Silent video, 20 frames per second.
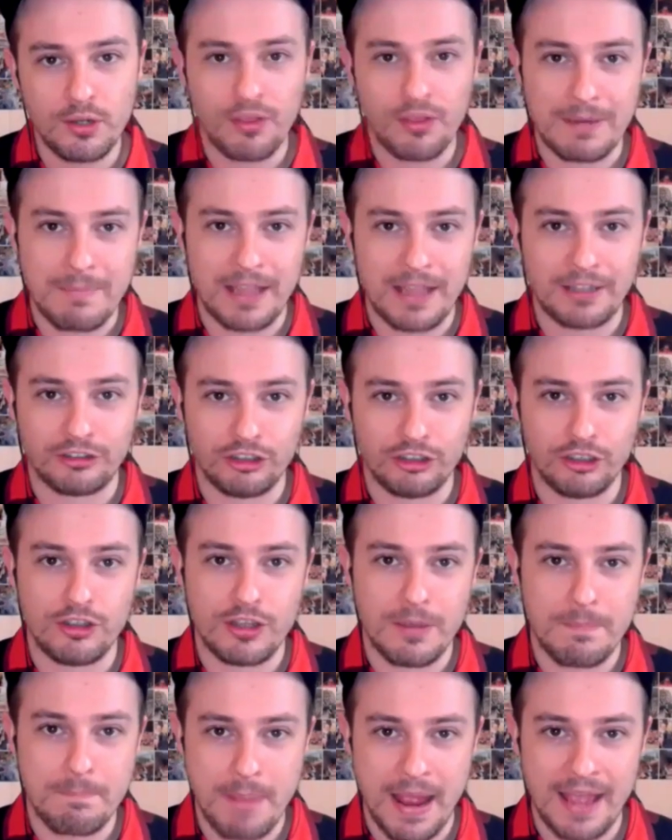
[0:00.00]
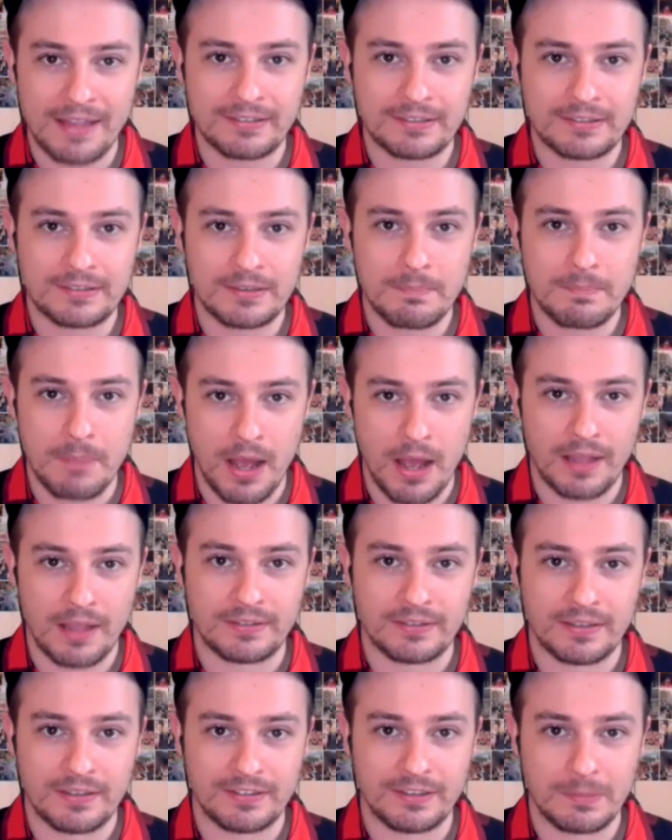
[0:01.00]
you think makes you the best
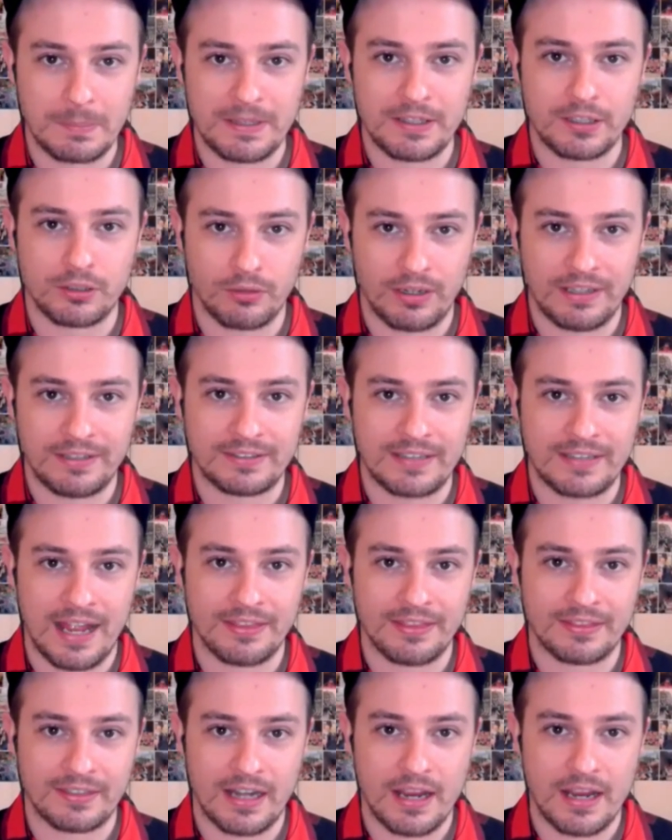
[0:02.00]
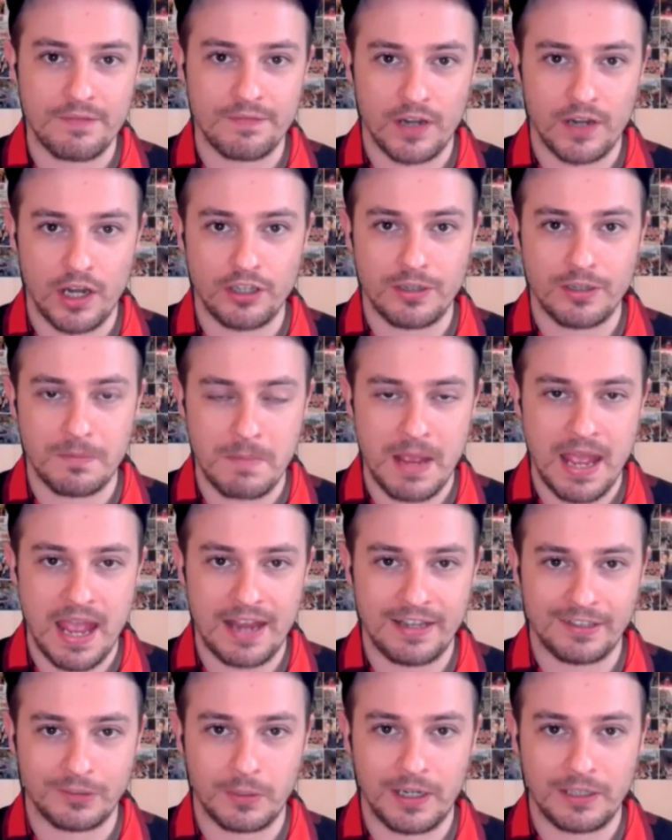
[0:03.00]
person to be the Greens candidate for London
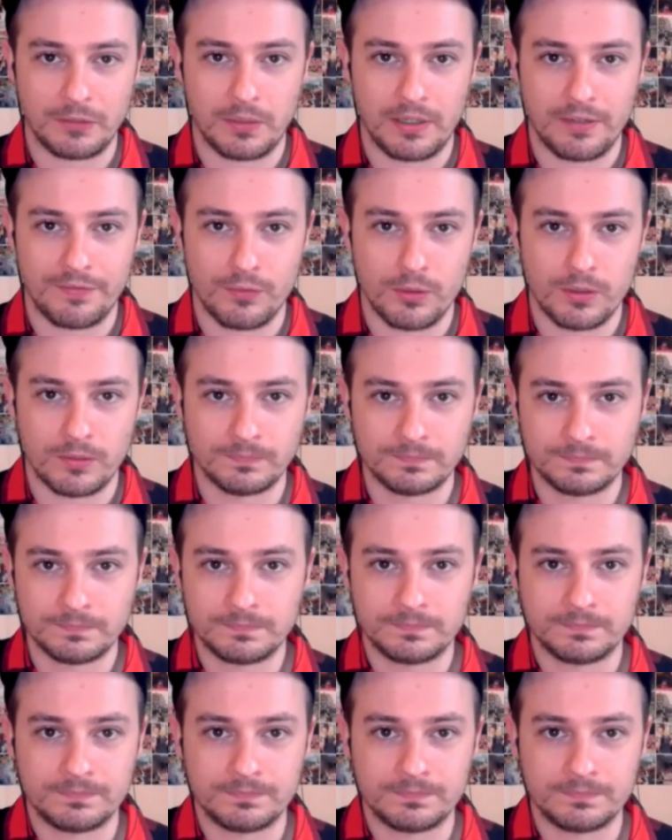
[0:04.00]
Mayor in 2024?